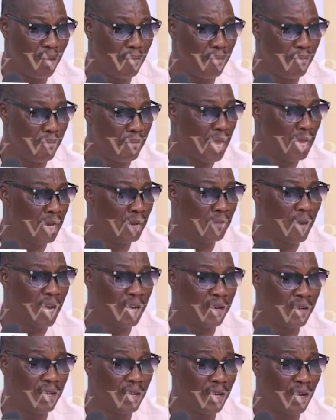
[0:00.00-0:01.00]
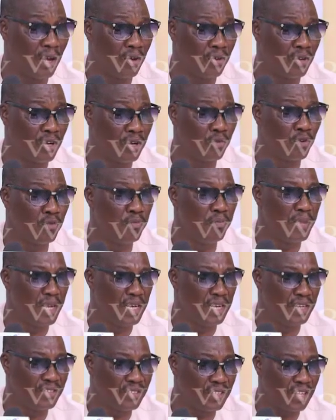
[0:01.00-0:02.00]
made by the Honorable
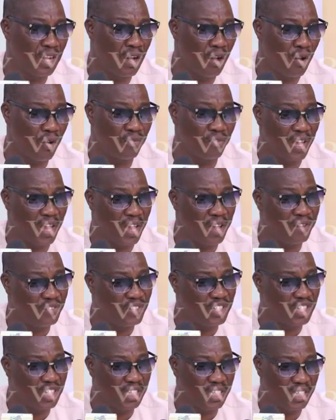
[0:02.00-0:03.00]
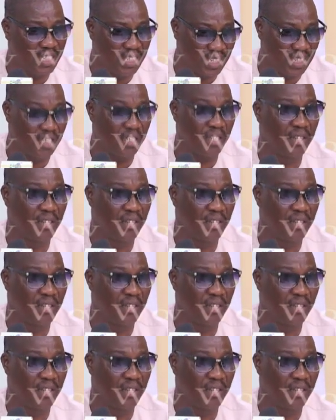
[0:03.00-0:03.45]
Minister of FCT